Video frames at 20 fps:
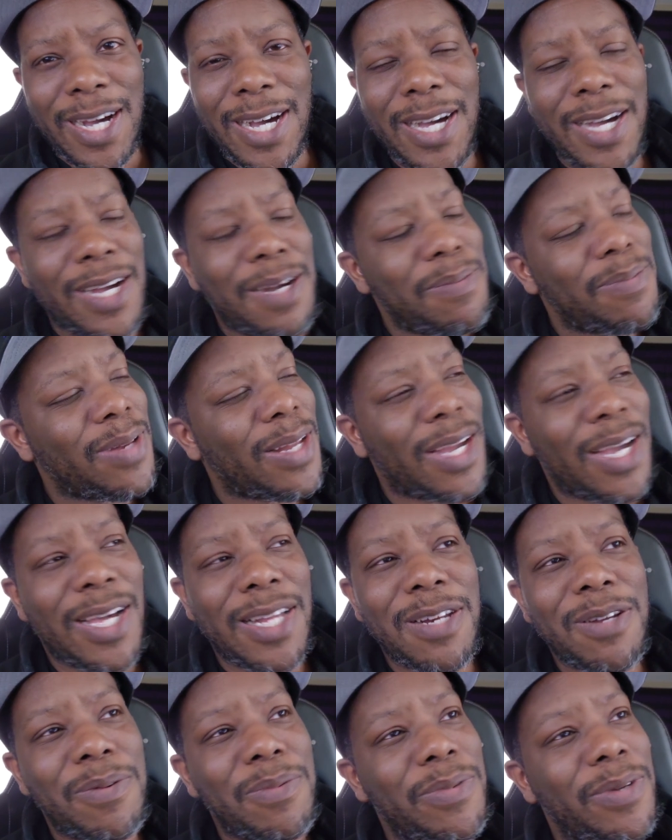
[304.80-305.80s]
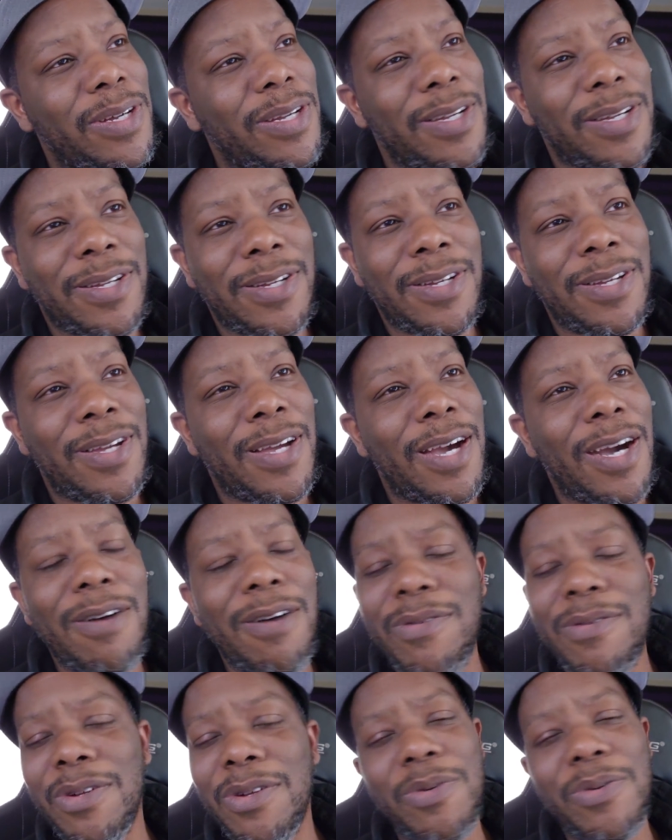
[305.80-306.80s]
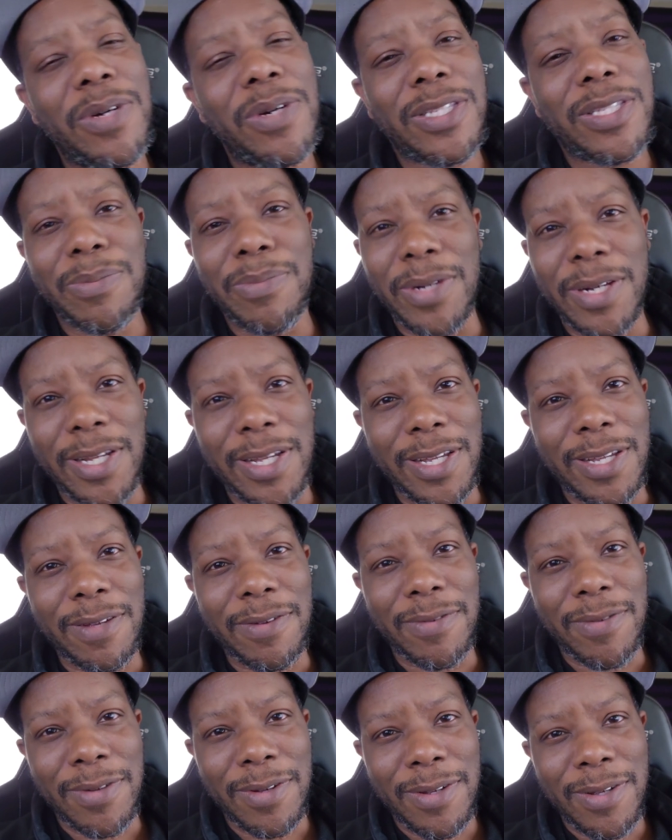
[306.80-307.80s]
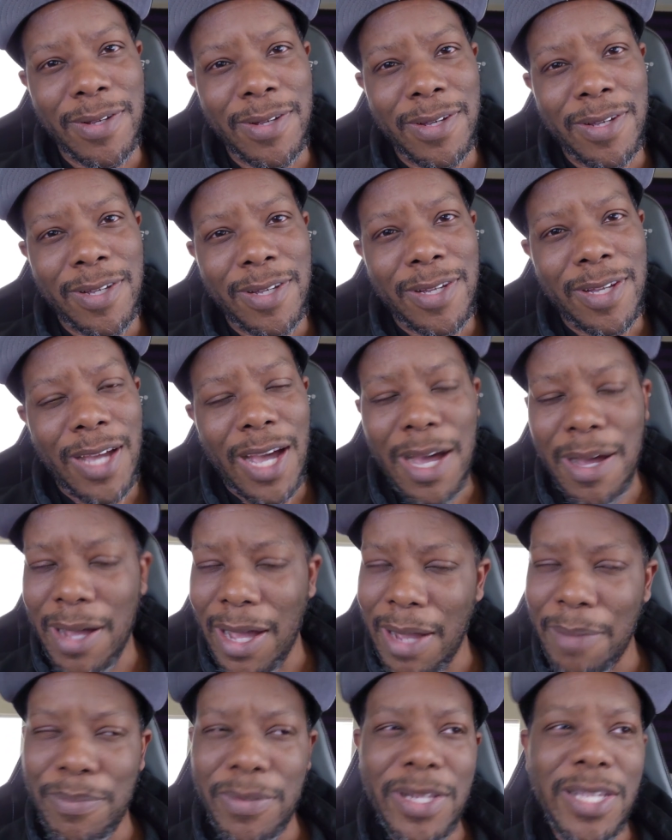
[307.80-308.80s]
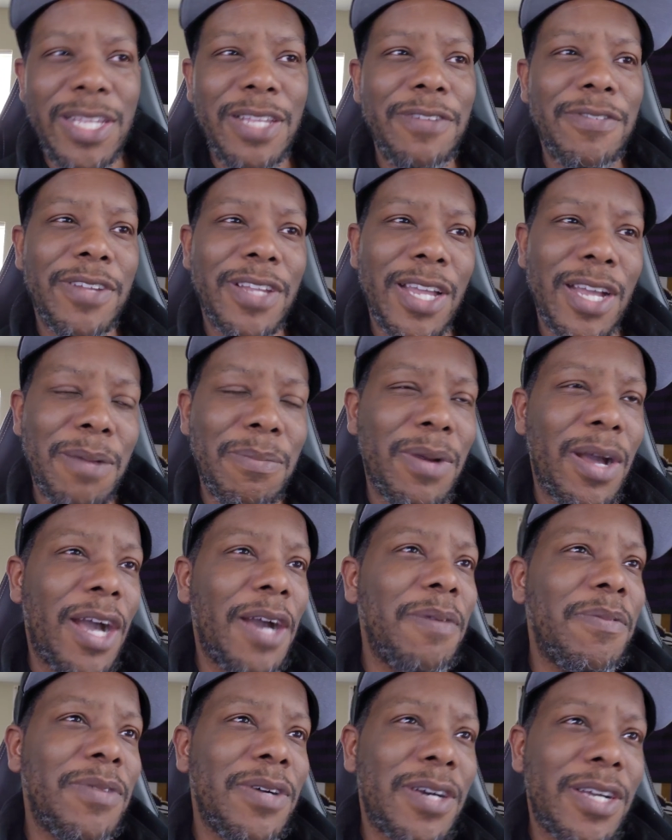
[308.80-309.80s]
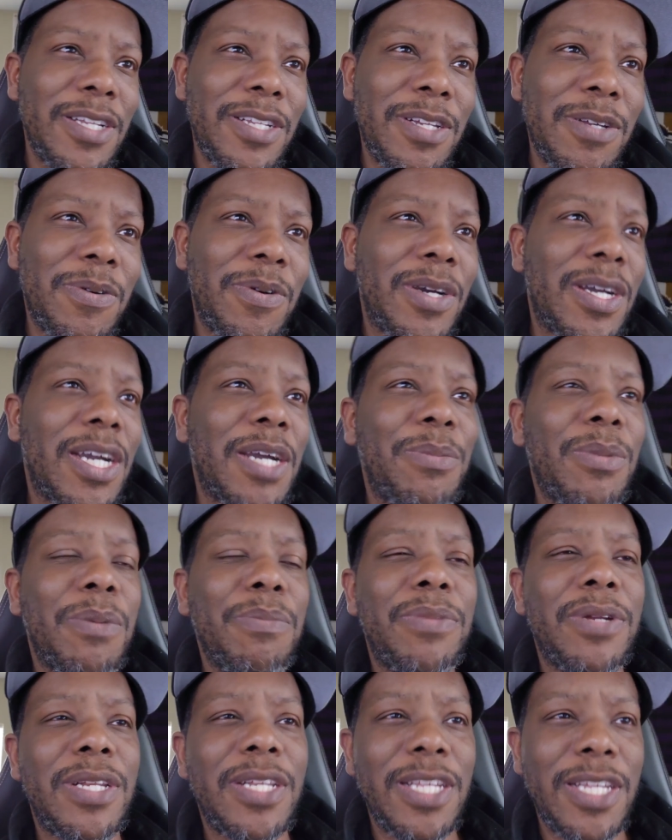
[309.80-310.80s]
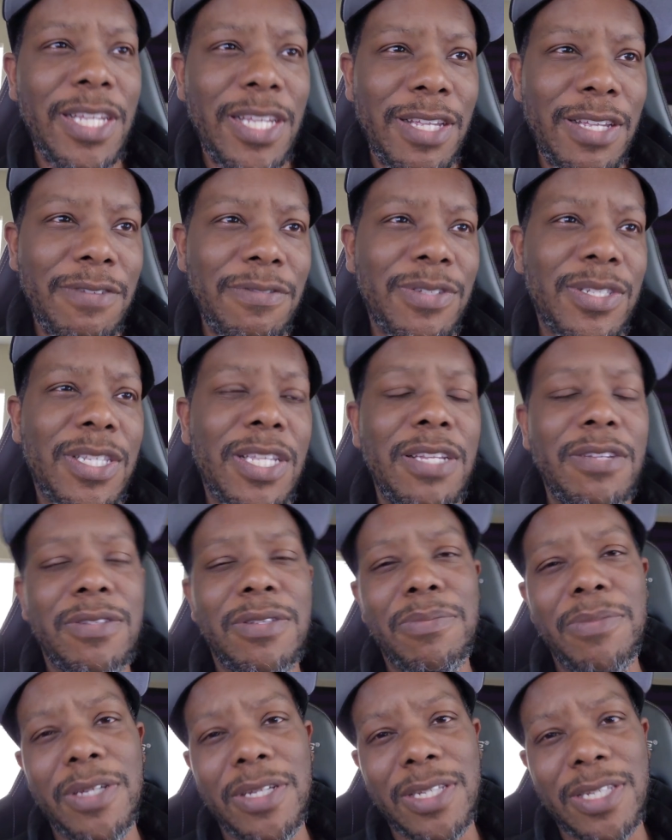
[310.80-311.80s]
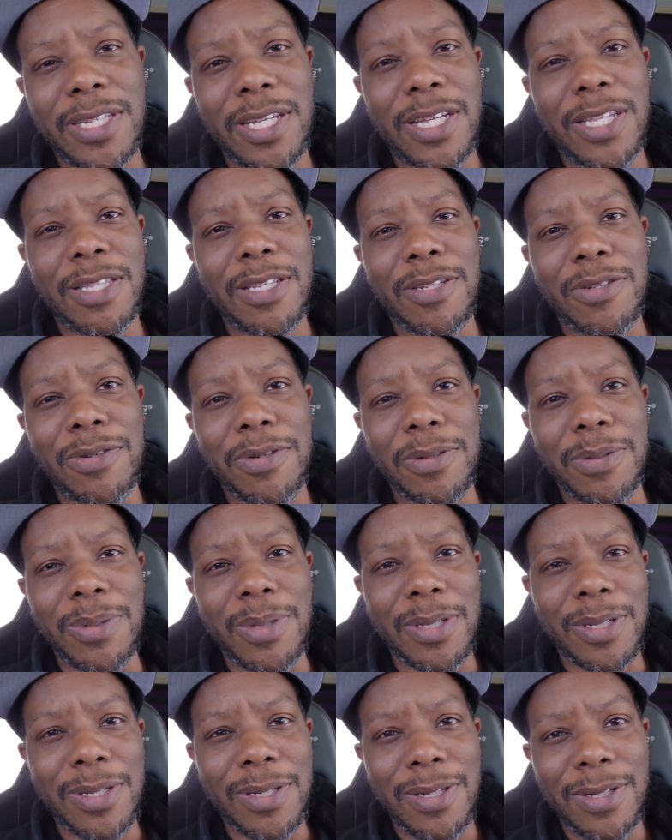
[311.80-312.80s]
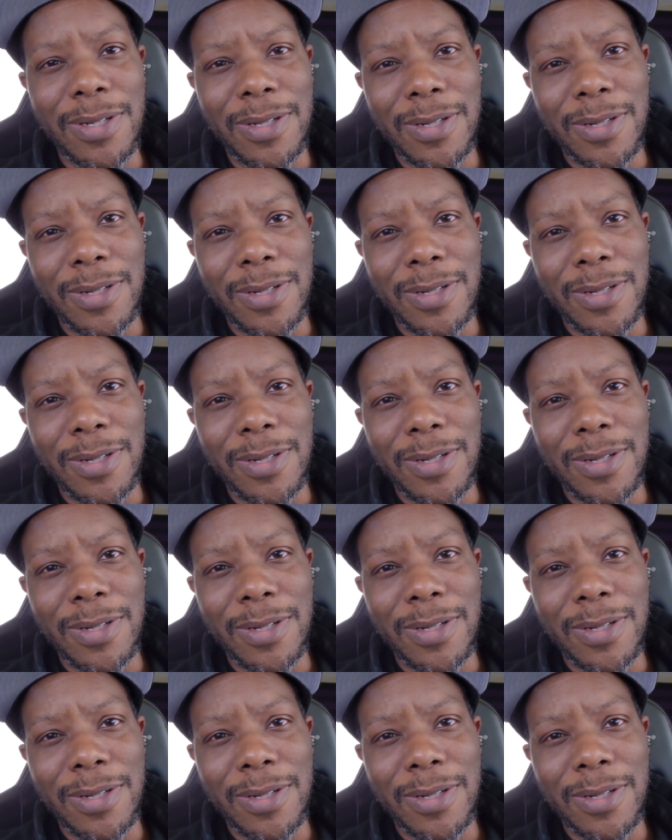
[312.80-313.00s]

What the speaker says: I don't know what to believe. I'm gonna believe Steve Smith said the truth,